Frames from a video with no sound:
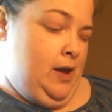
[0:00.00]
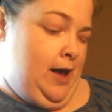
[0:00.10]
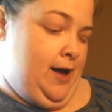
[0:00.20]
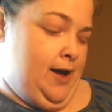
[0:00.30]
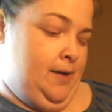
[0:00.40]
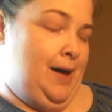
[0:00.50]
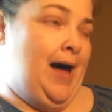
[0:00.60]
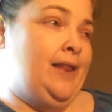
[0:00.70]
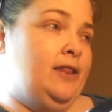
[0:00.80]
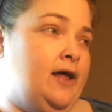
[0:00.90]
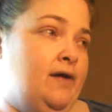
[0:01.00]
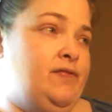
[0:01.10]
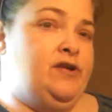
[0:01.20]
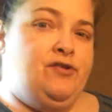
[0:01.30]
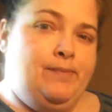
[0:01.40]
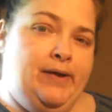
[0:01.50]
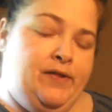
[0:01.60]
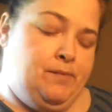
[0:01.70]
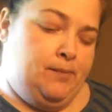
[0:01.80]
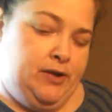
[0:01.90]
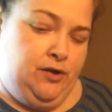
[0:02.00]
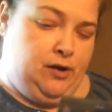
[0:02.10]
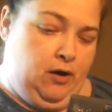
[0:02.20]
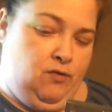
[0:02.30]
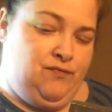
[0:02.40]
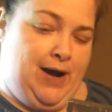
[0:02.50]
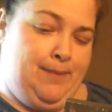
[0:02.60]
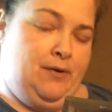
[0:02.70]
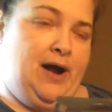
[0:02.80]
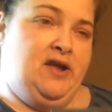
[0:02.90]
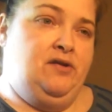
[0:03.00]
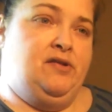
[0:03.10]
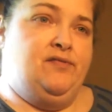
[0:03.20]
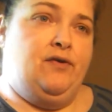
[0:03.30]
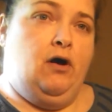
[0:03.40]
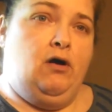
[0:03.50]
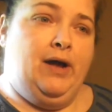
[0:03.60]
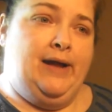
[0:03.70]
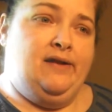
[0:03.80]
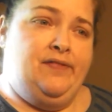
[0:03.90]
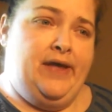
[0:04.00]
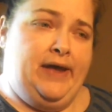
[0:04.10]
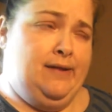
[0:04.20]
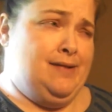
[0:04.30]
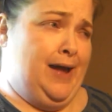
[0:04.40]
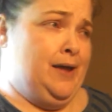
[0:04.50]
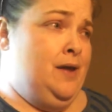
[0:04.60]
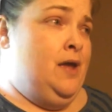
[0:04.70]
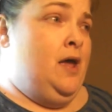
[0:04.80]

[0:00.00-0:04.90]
I love this Trim Healthy Mama oat fiber. I use it for all kinds of things, like